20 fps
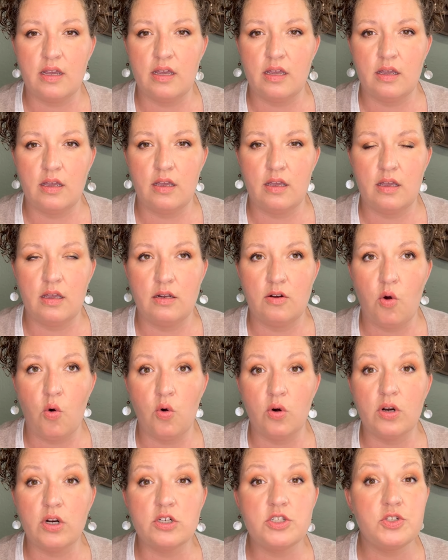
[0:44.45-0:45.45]
in
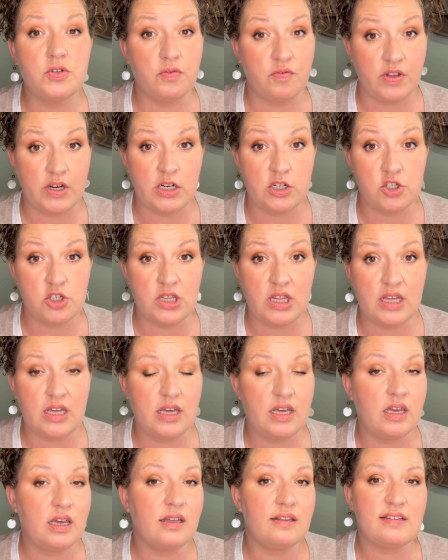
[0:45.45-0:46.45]
order to finish
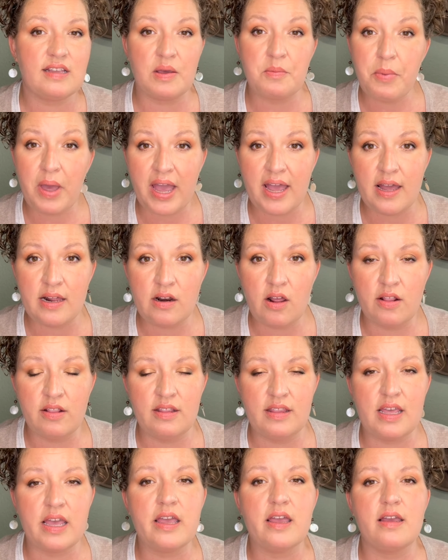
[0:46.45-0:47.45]
things, hit pan on
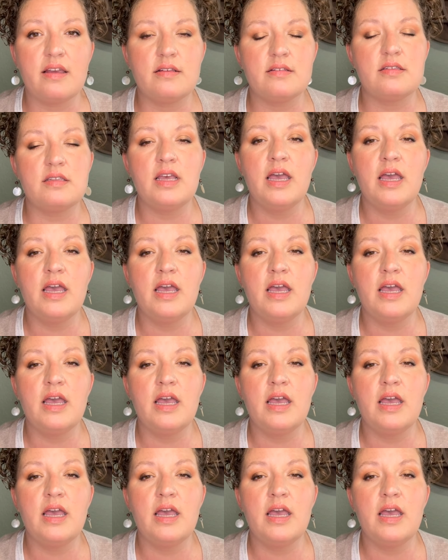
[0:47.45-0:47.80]
things,